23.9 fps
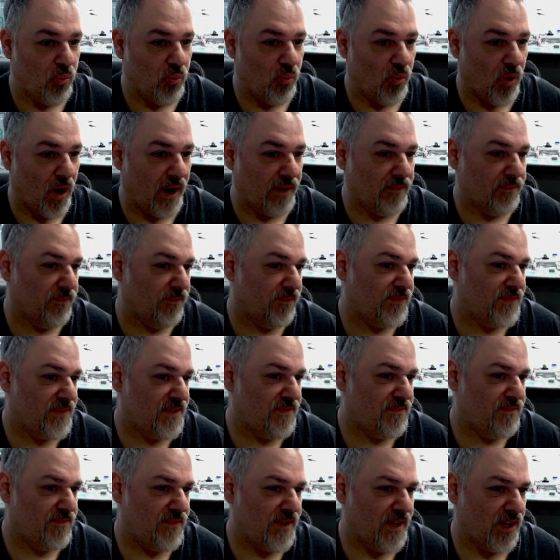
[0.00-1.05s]
I
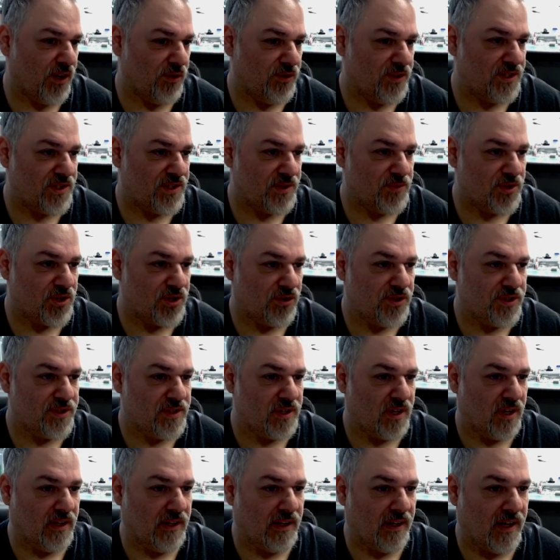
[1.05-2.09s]
did some searches
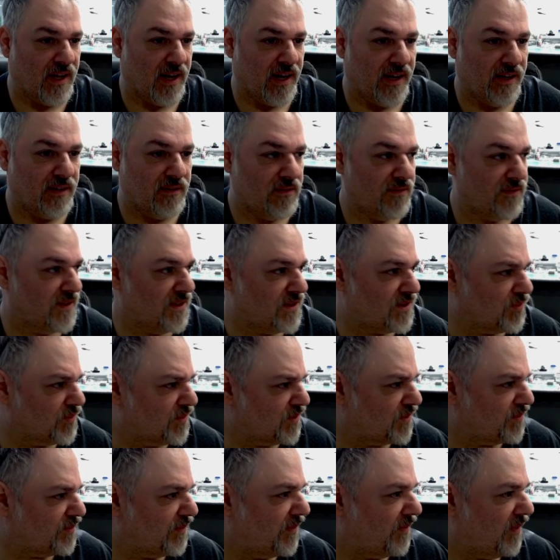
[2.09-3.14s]
online. This
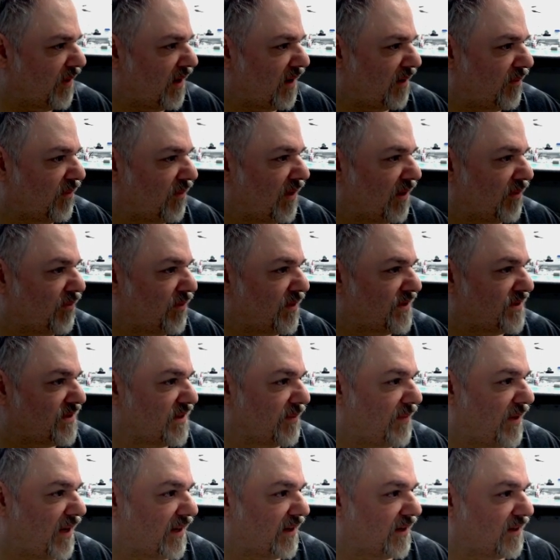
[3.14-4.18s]
was, I want to say
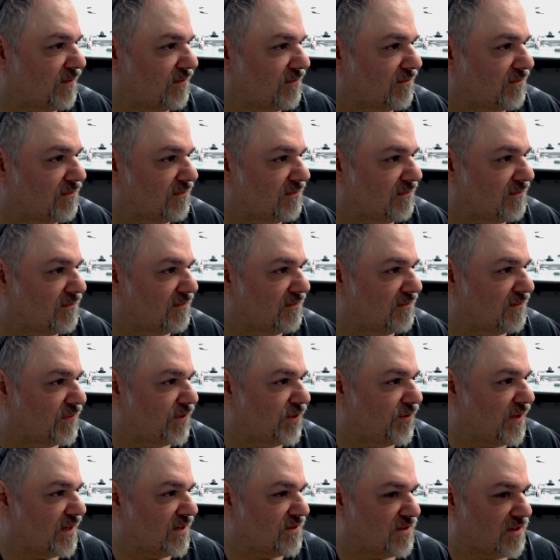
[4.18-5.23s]
back in
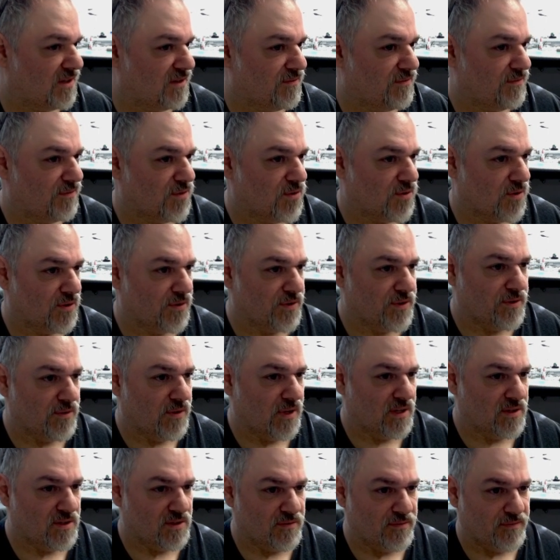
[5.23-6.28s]
2004 or
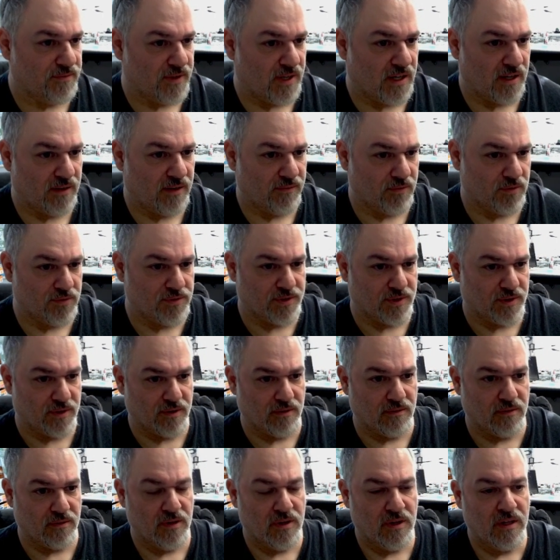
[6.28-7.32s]
2005 or
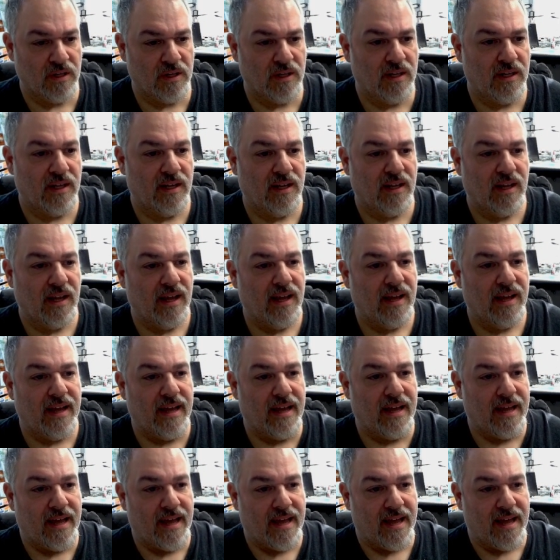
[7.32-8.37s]
so.
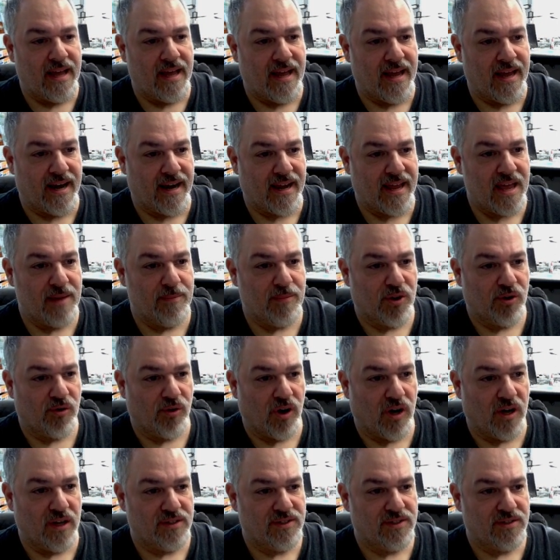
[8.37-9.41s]
And I came
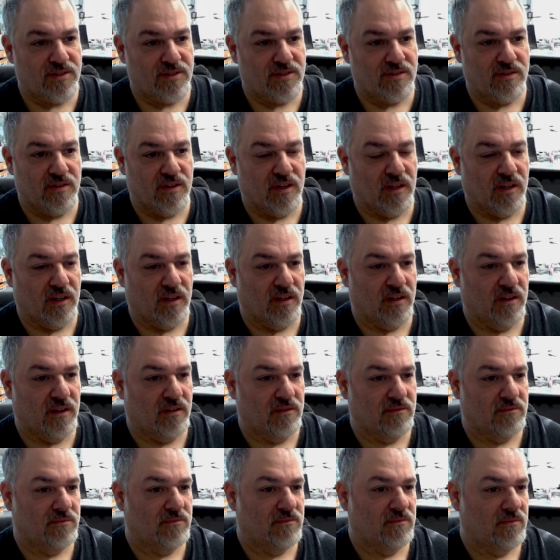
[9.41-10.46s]
across
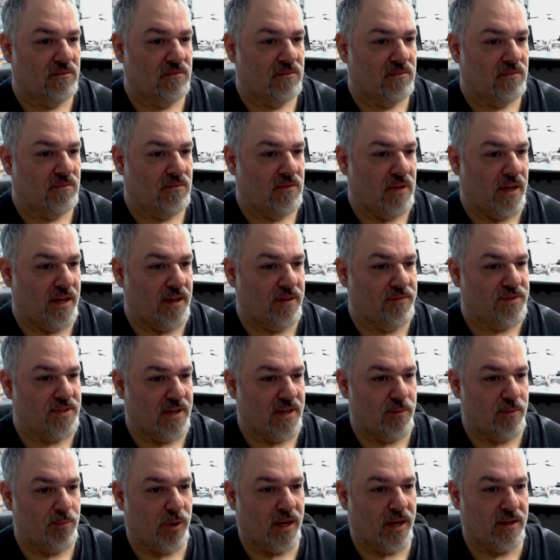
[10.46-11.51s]
Aves
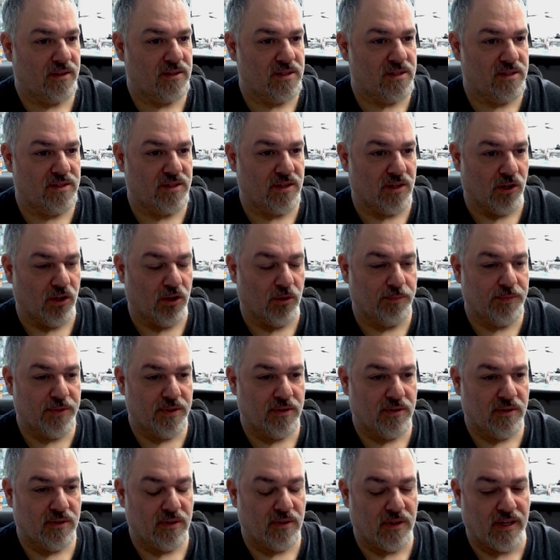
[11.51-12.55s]
Apoxie Sculpt.
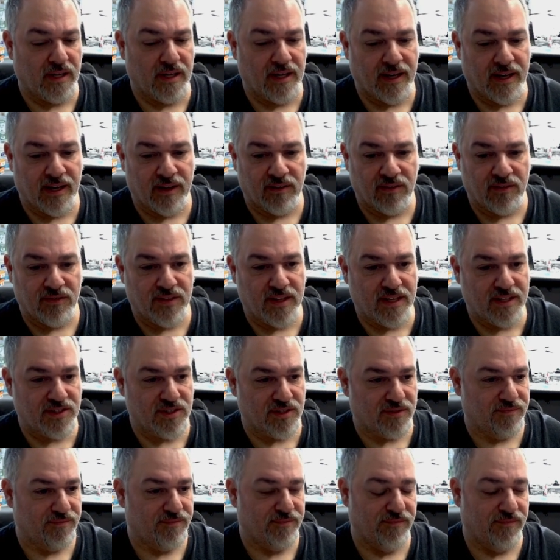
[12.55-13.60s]
And it's
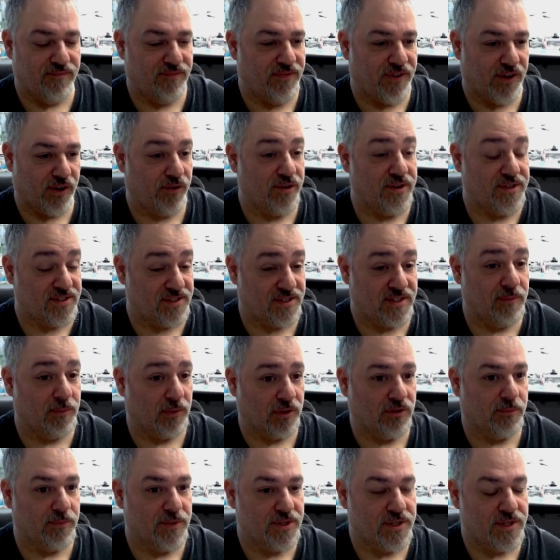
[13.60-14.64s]
a very
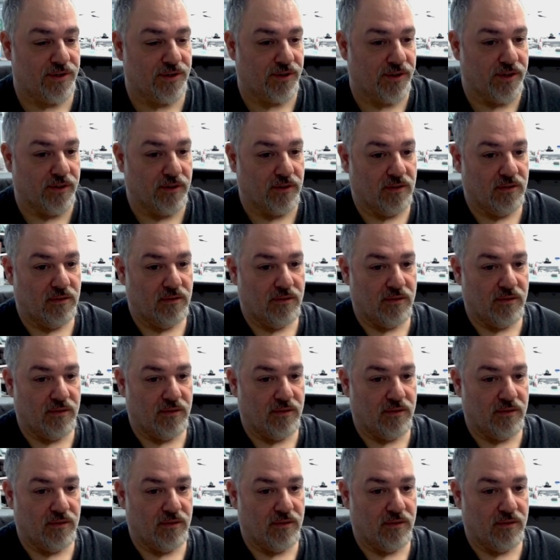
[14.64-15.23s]
similar material.